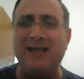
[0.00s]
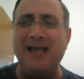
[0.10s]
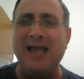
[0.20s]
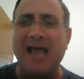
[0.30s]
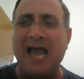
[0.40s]

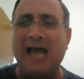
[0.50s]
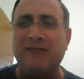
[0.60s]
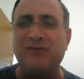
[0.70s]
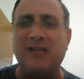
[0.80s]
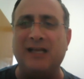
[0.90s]
and
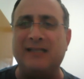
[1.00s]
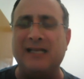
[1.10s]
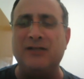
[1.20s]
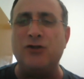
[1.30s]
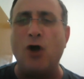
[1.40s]
it in
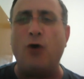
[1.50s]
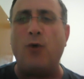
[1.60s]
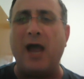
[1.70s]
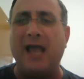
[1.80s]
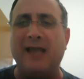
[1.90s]
no
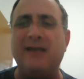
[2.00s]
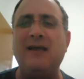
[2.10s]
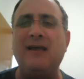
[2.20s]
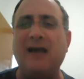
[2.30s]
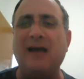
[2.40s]
way
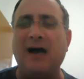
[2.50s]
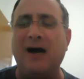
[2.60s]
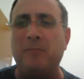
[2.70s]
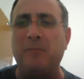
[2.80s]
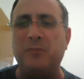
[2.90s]

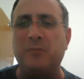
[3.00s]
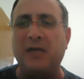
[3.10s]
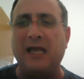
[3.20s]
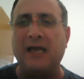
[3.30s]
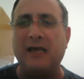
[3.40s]
can
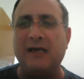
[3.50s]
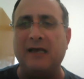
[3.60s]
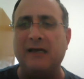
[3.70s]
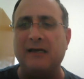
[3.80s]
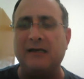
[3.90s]

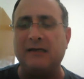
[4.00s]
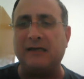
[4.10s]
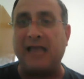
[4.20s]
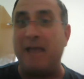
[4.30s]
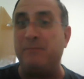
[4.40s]

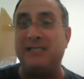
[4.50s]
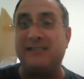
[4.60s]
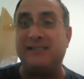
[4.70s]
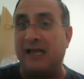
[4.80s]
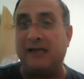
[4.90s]

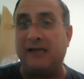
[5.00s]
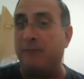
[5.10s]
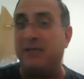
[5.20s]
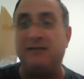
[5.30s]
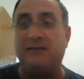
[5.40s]
be
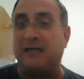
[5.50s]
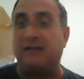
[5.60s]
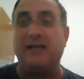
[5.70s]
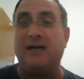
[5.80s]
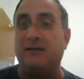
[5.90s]

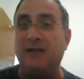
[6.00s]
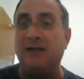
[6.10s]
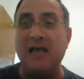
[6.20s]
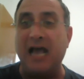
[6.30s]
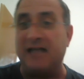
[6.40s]
declared
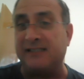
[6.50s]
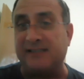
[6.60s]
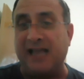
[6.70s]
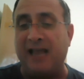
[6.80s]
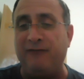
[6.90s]
as
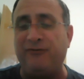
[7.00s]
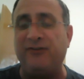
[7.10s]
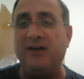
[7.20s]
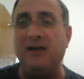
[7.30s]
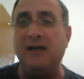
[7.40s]
safe.
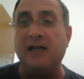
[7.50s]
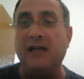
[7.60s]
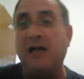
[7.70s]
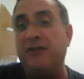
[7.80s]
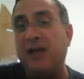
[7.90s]
And on
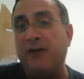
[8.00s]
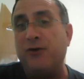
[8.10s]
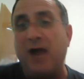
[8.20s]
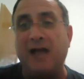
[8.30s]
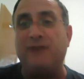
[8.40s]
the other hand,
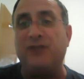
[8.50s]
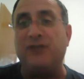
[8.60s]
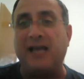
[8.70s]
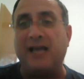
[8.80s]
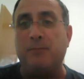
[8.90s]
if you take a
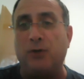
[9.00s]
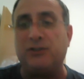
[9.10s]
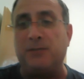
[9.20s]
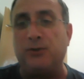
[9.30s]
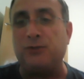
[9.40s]

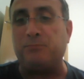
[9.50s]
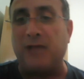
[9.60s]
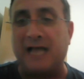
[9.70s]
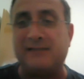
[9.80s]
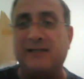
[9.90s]
multi-use
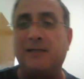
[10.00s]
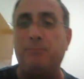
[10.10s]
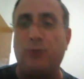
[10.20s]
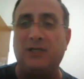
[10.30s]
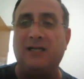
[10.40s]
plastic and put
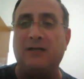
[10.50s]
it in a